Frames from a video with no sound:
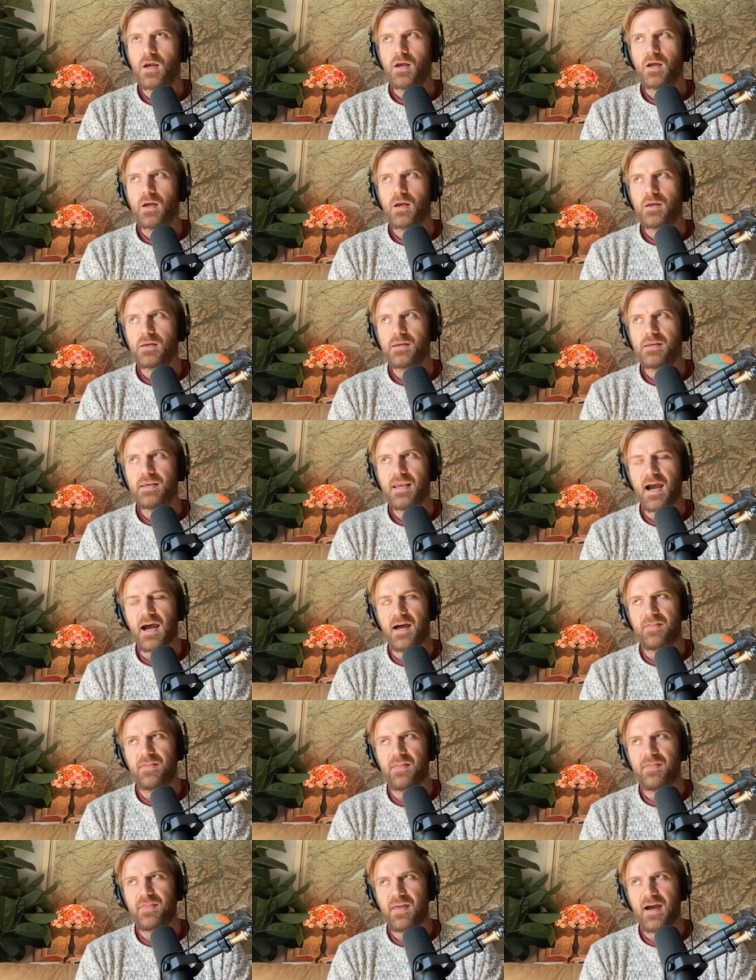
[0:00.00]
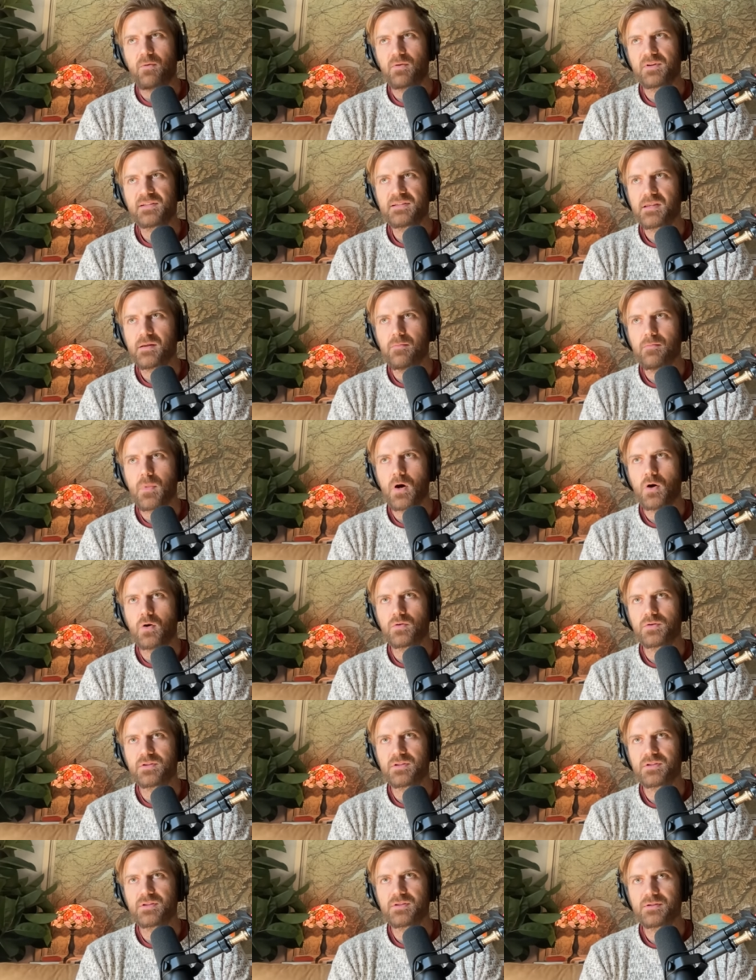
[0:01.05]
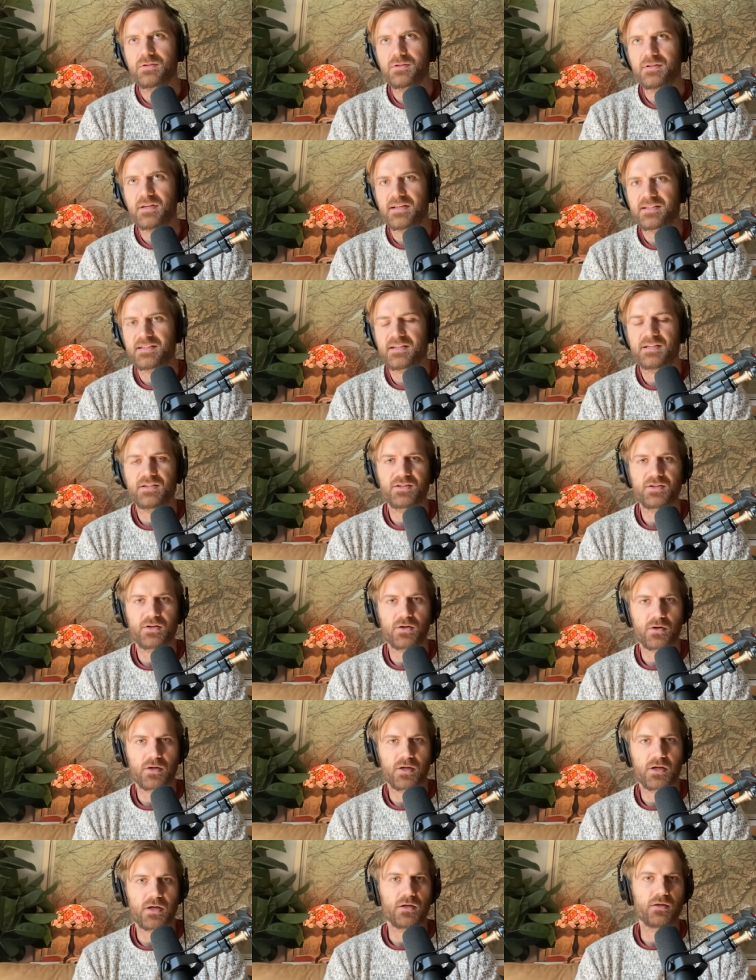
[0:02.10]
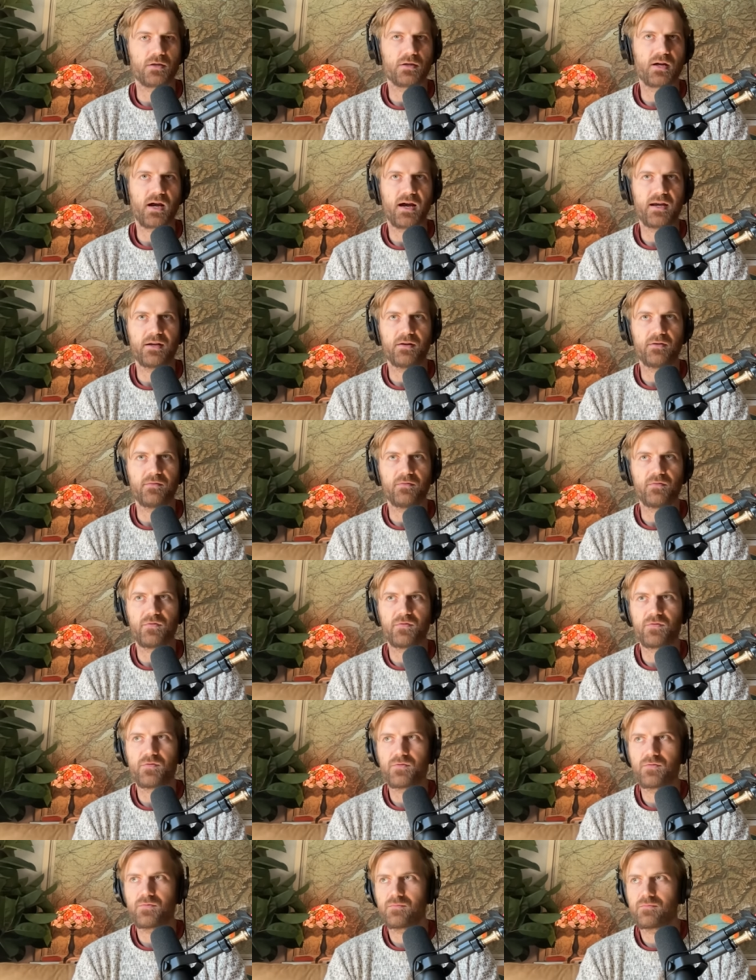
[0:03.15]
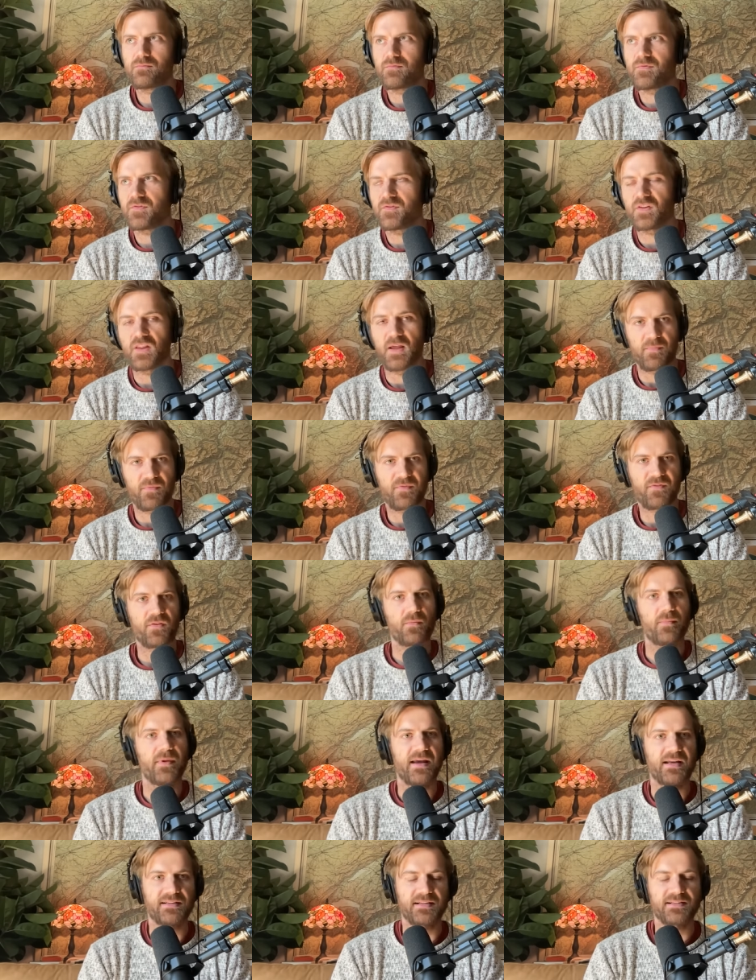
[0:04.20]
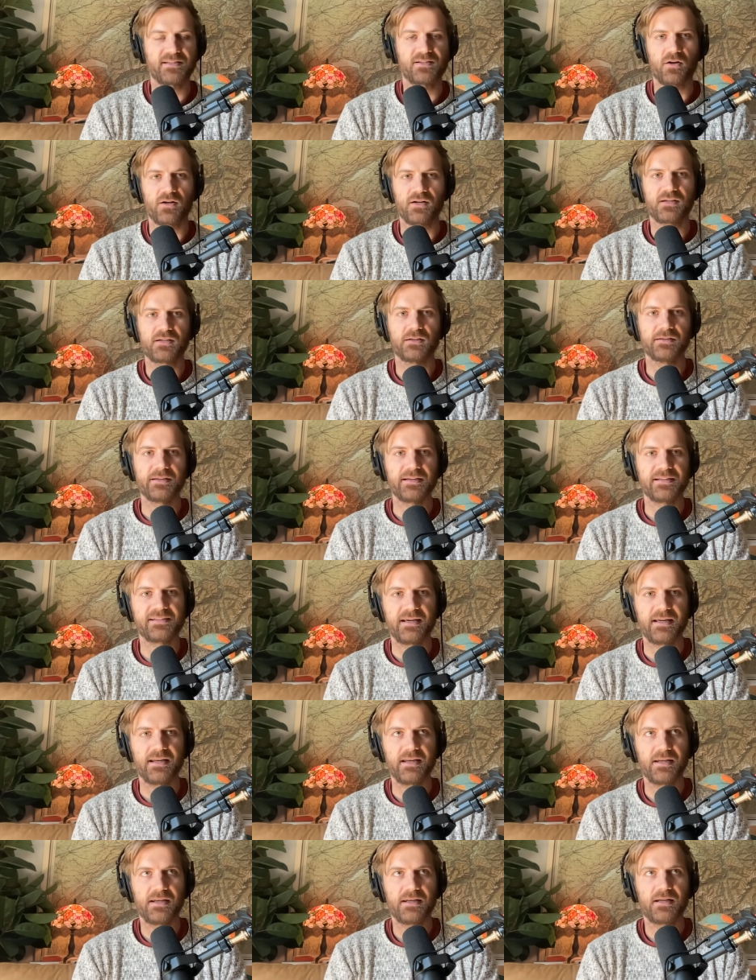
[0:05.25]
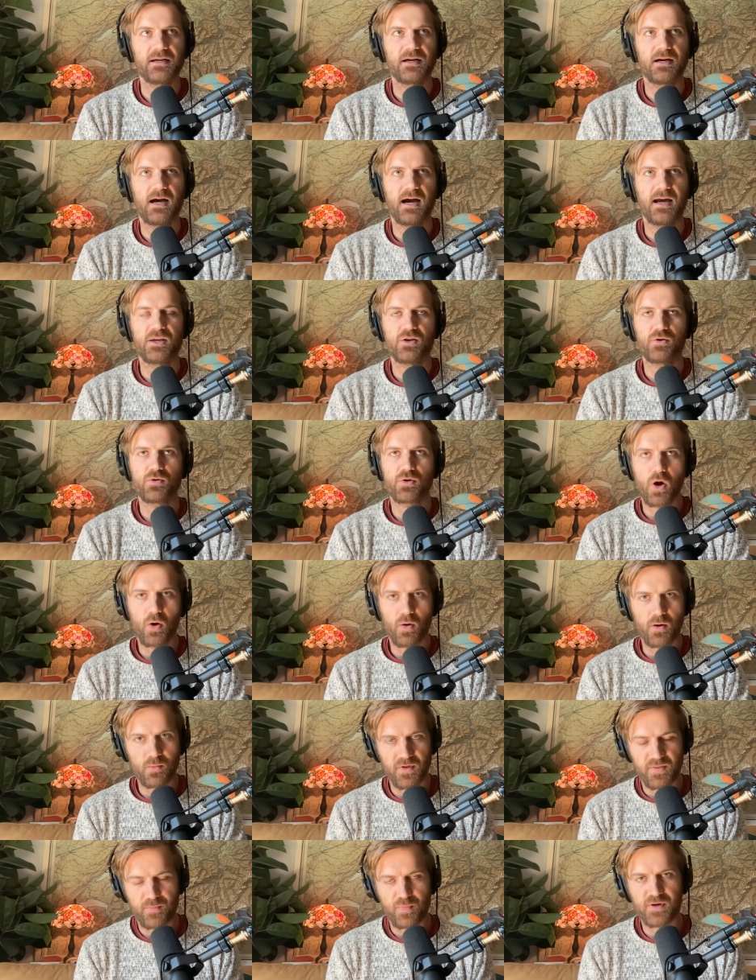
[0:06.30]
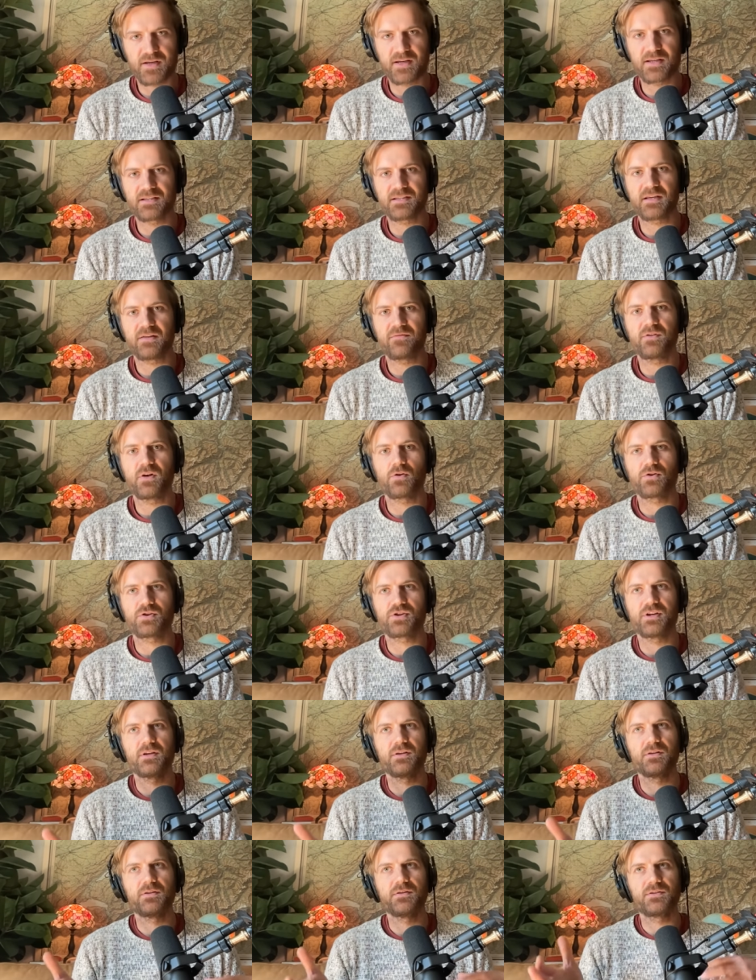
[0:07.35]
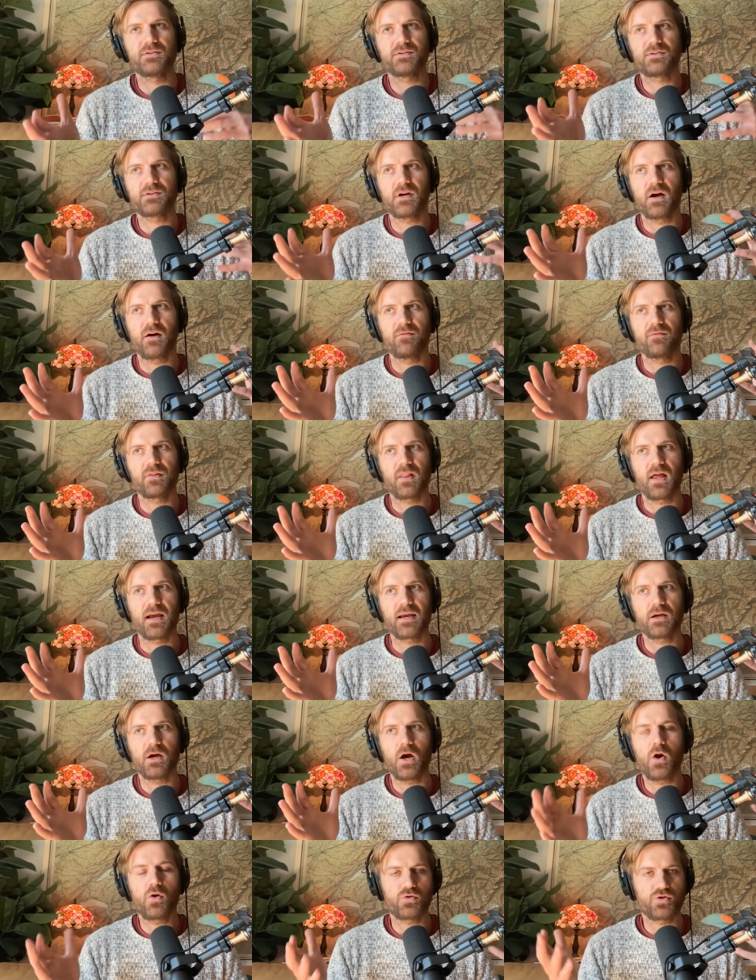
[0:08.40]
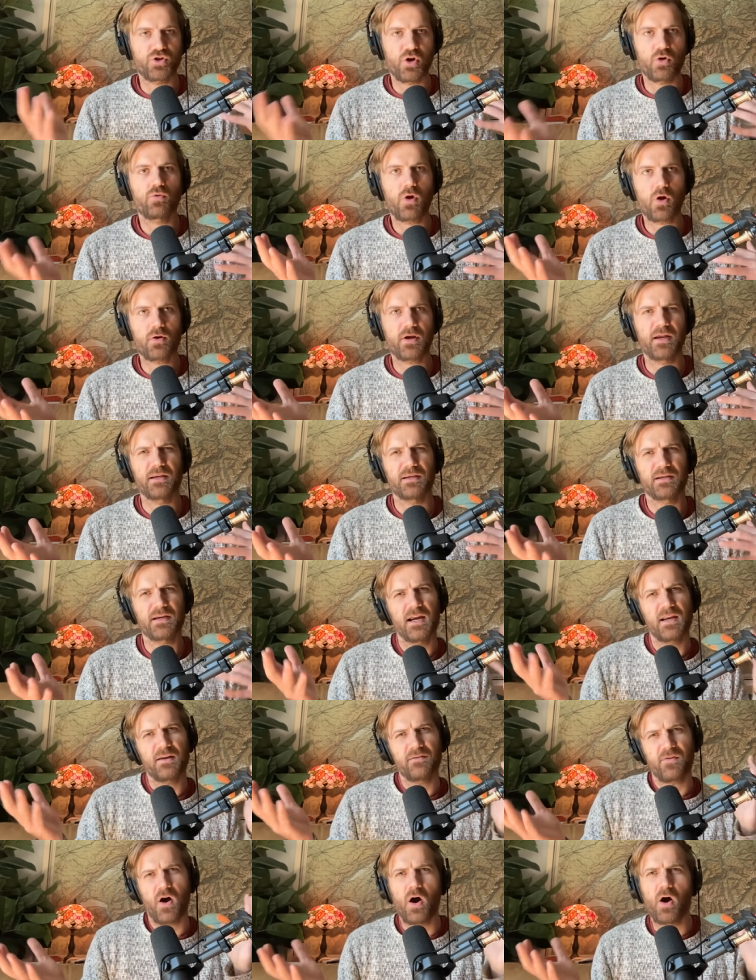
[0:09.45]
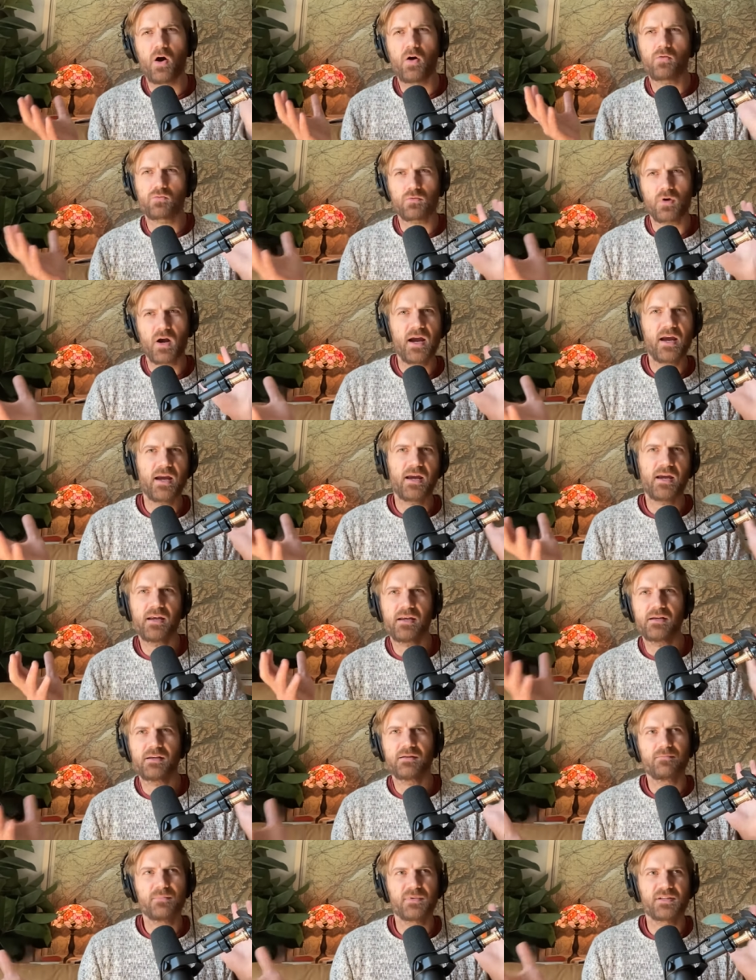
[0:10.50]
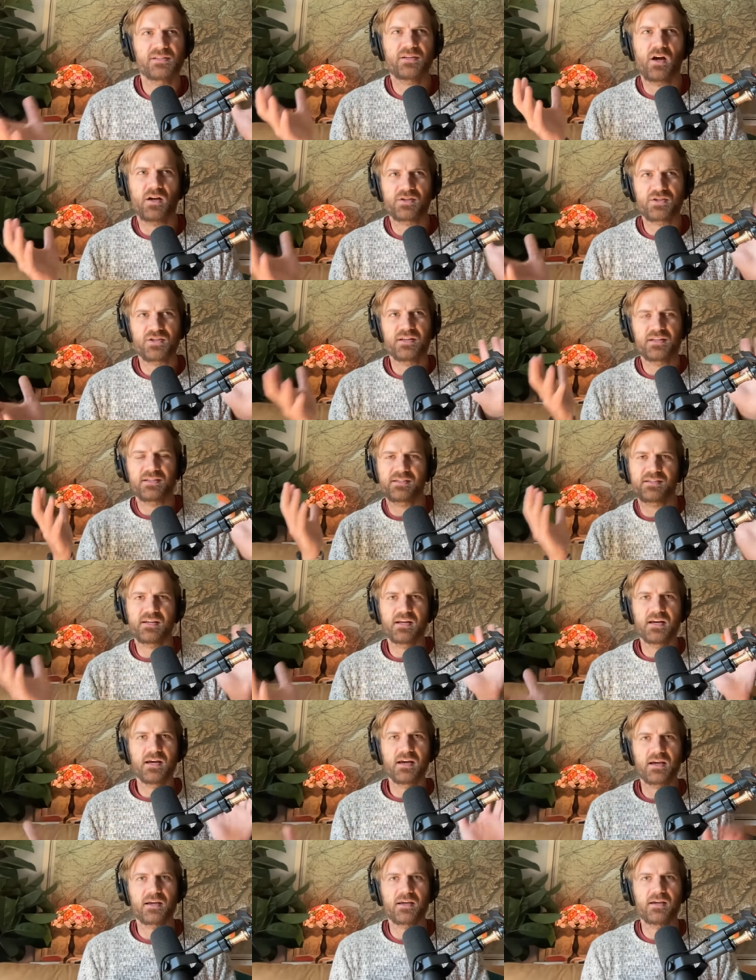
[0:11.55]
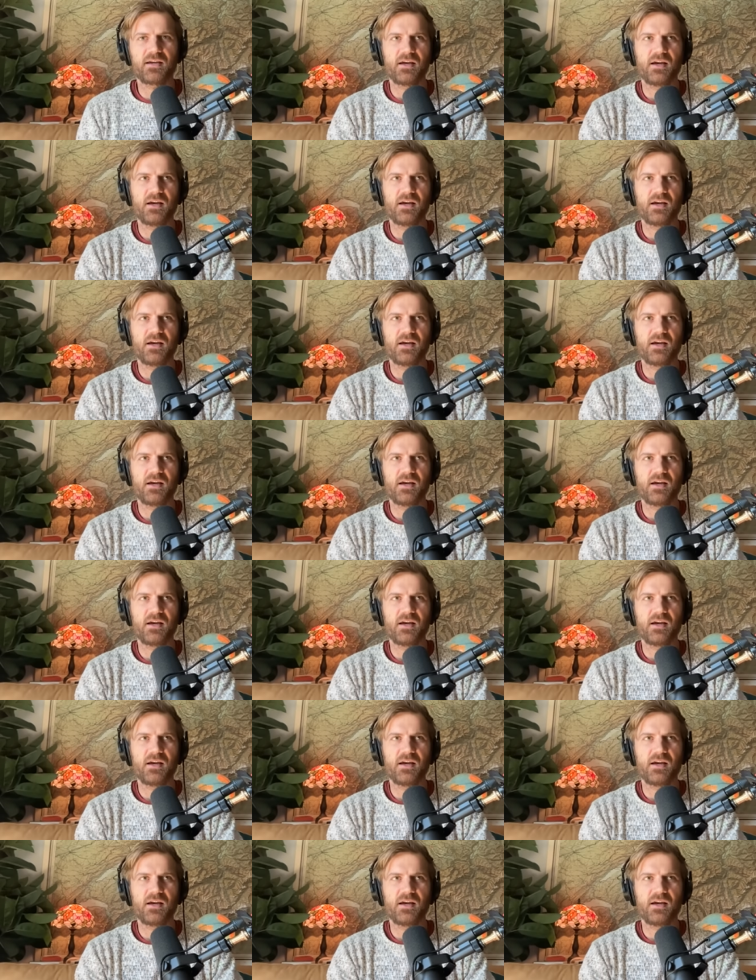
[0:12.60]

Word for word: Yeah, that that was the most disconcerting kind of flip for me as I started to listen. I, you go in with preconceived notions of like, oh, Joe Rogan, kind of alt right, misogynistic,